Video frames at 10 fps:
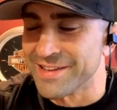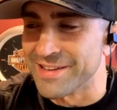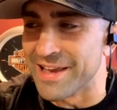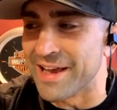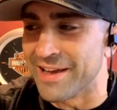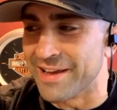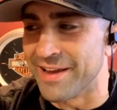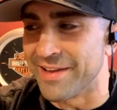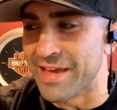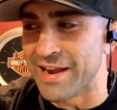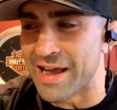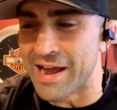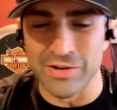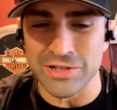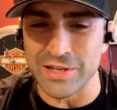yeah, and then
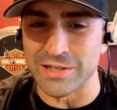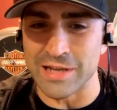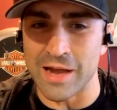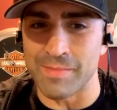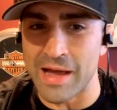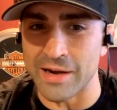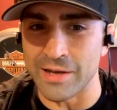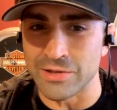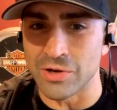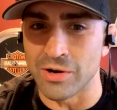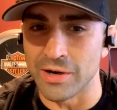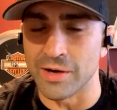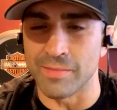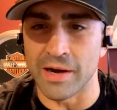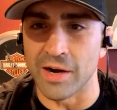ever since then, man, he turned
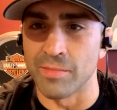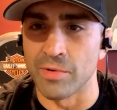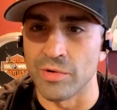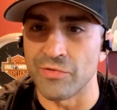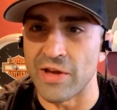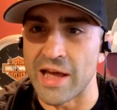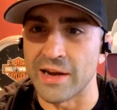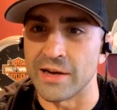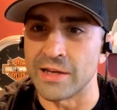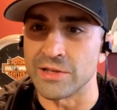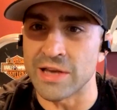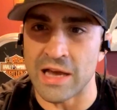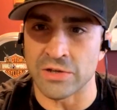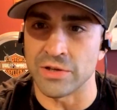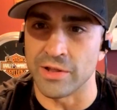into my number one fan, and he's
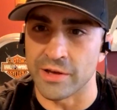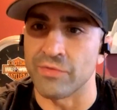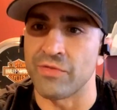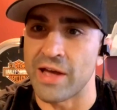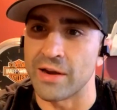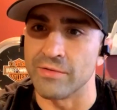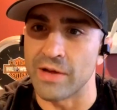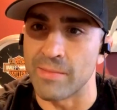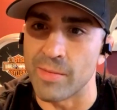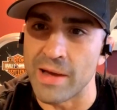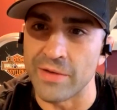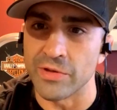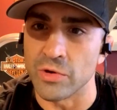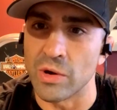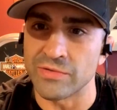actually like a fan of MMA and
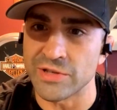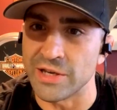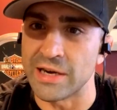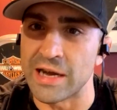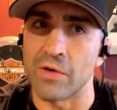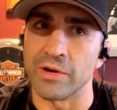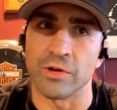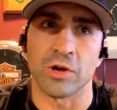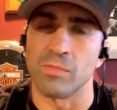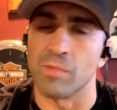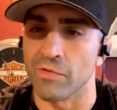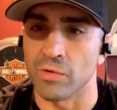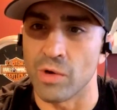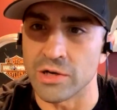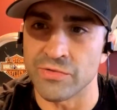the UFC now, and he'll come over
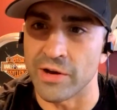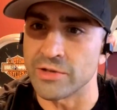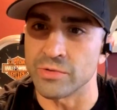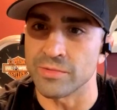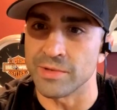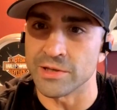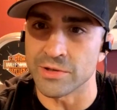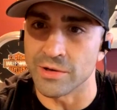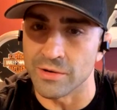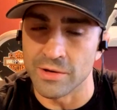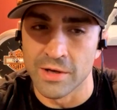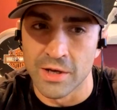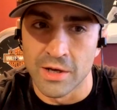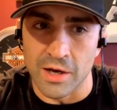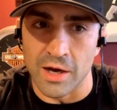and watch fights with me. So
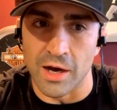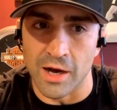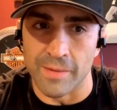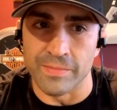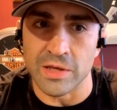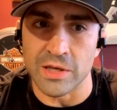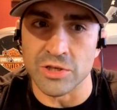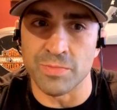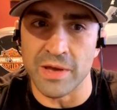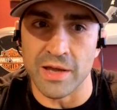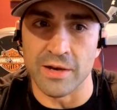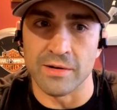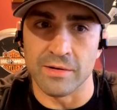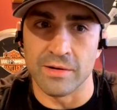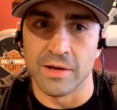he's
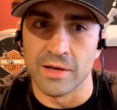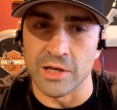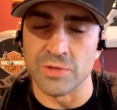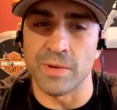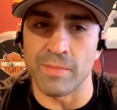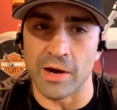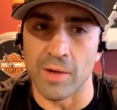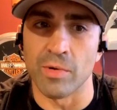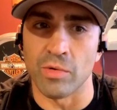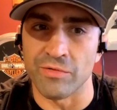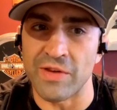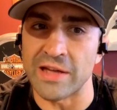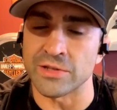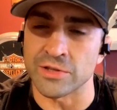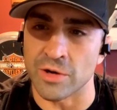been my number one
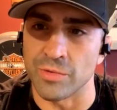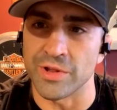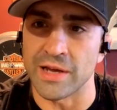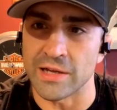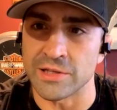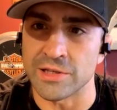fan since I really got